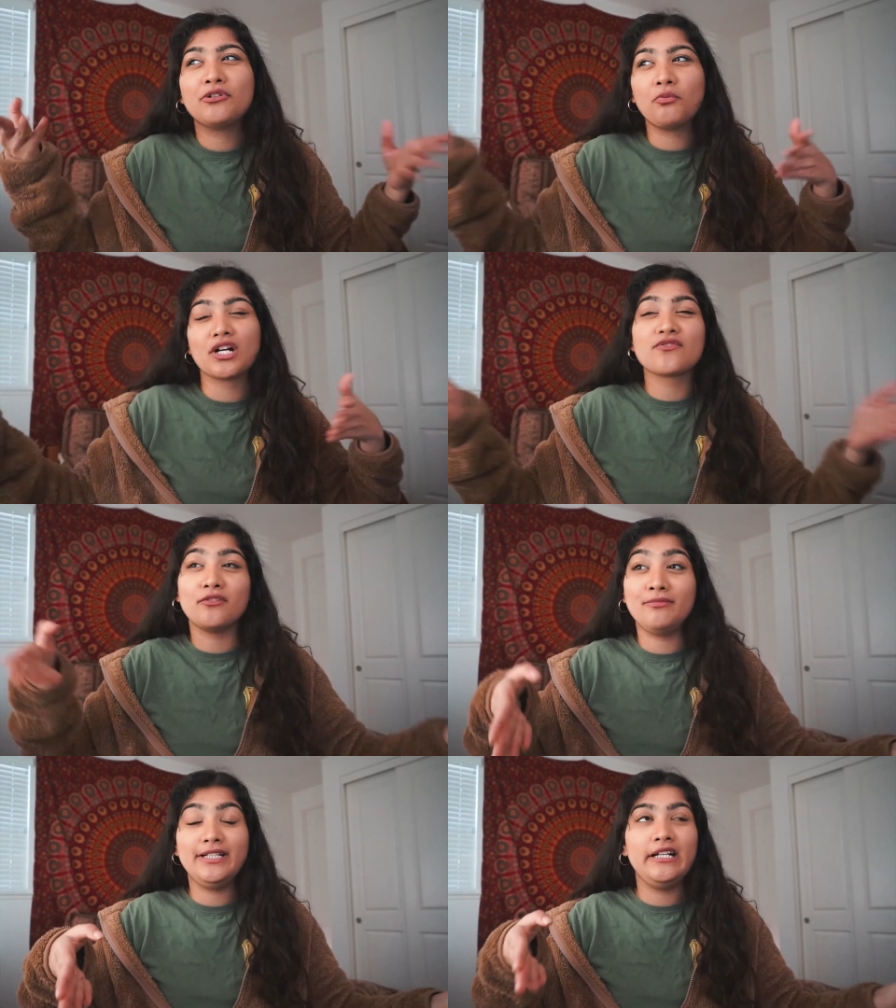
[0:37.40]
what works
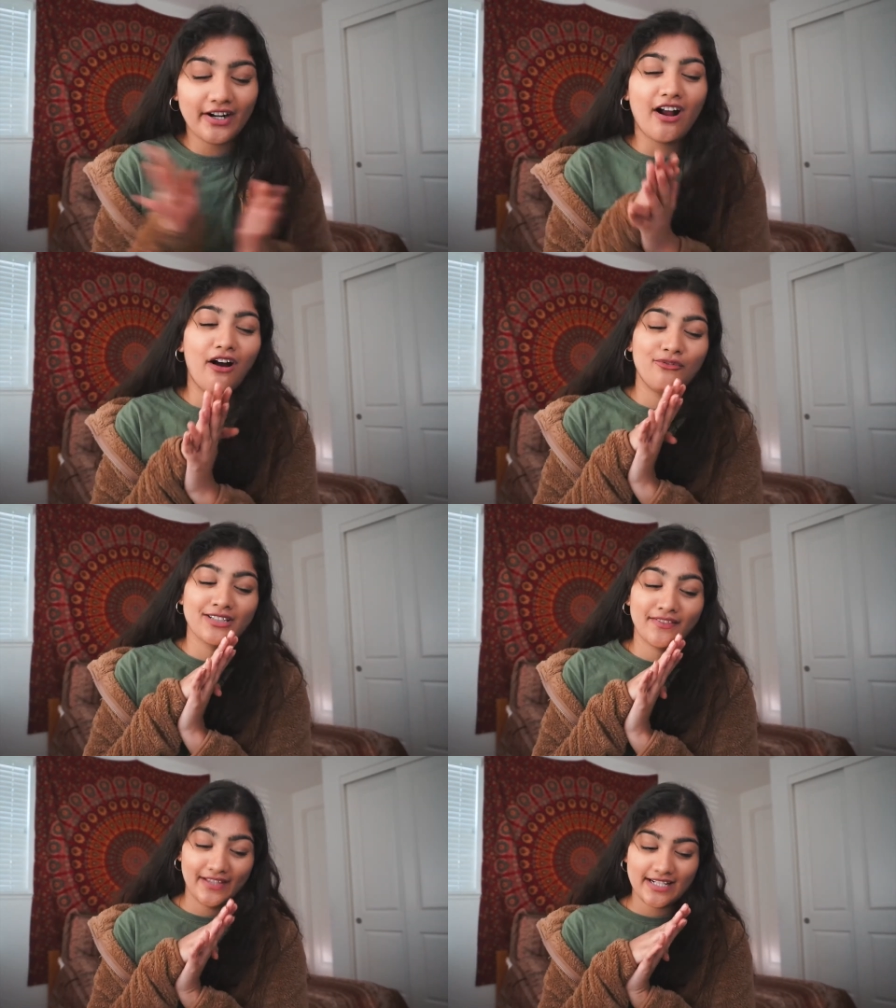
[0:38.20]
for me. Starting off with
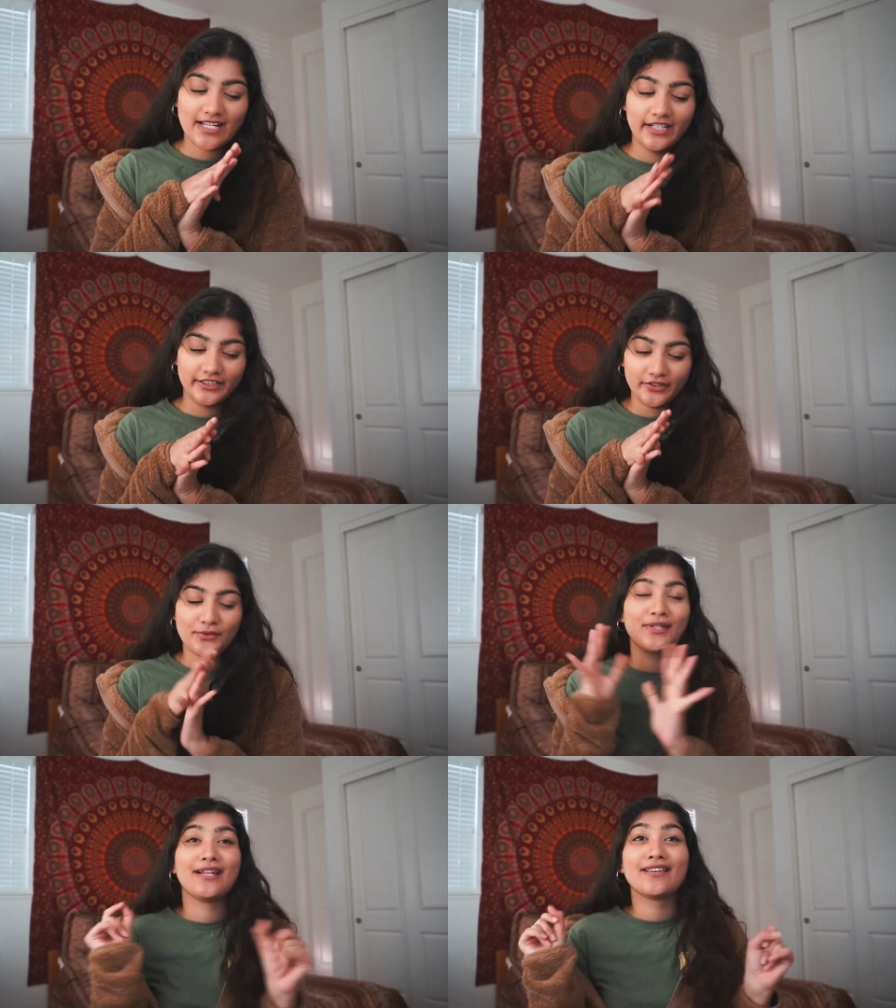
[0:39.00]
the things I
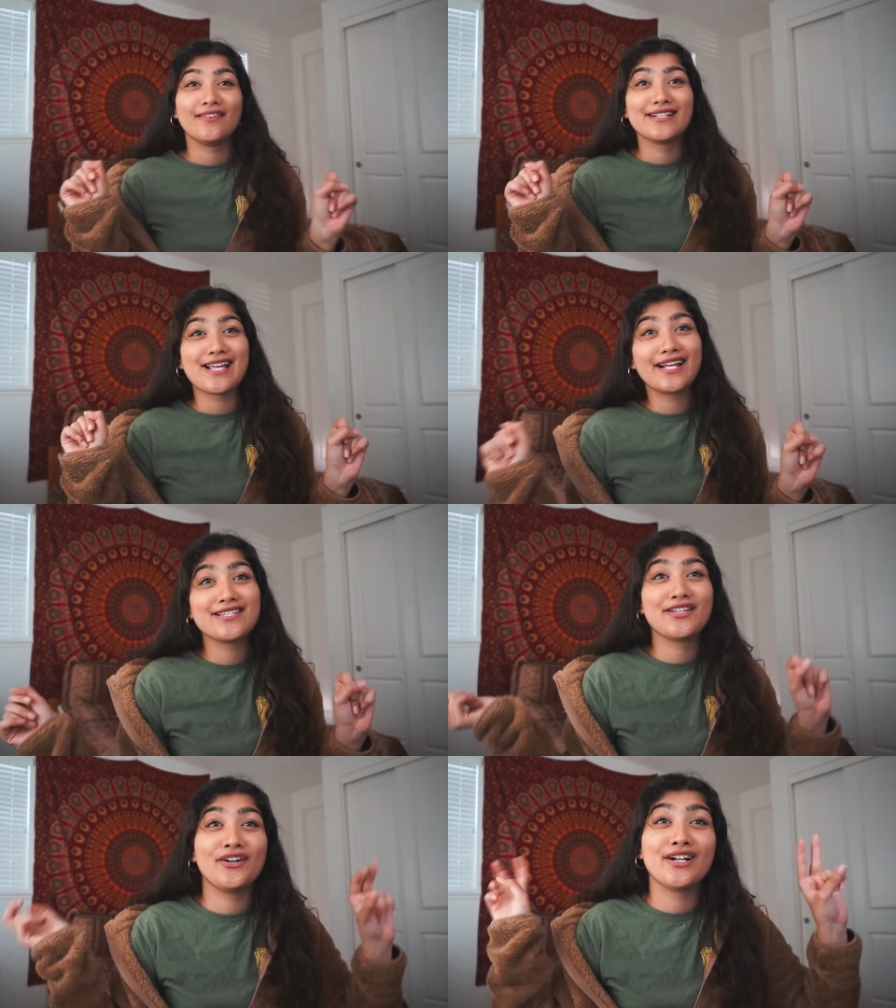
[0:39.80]
use and like the things I
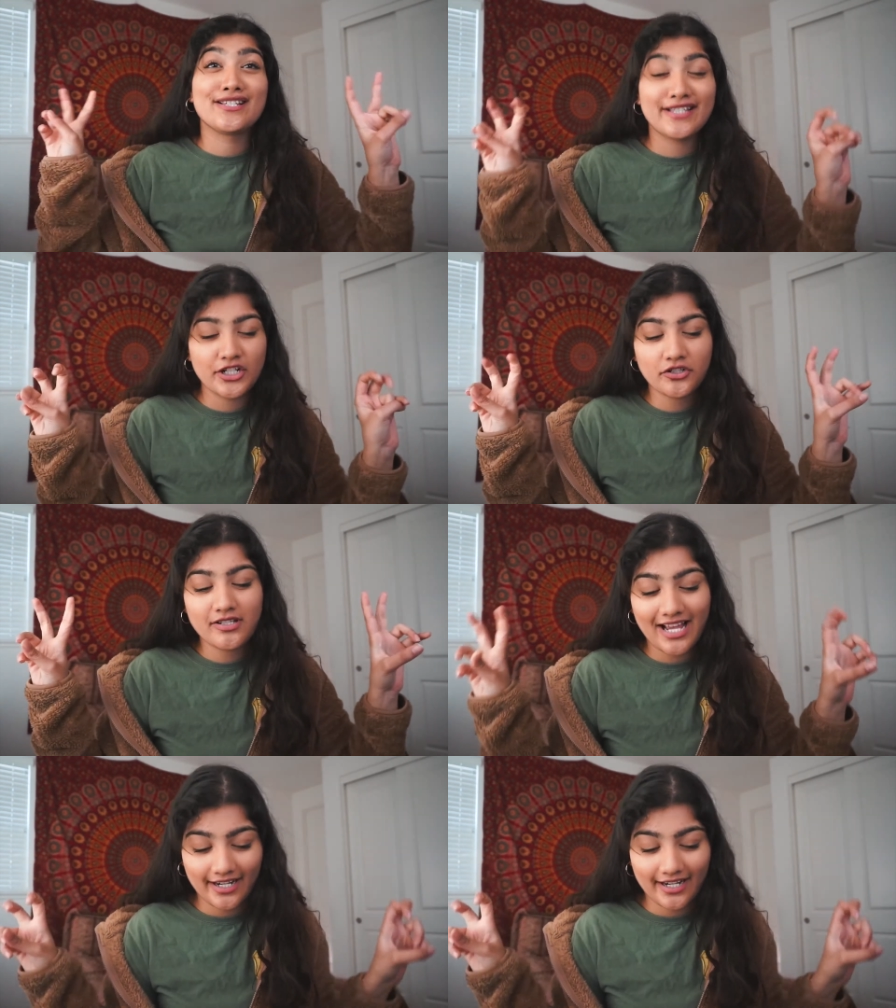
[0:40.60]
consider essential to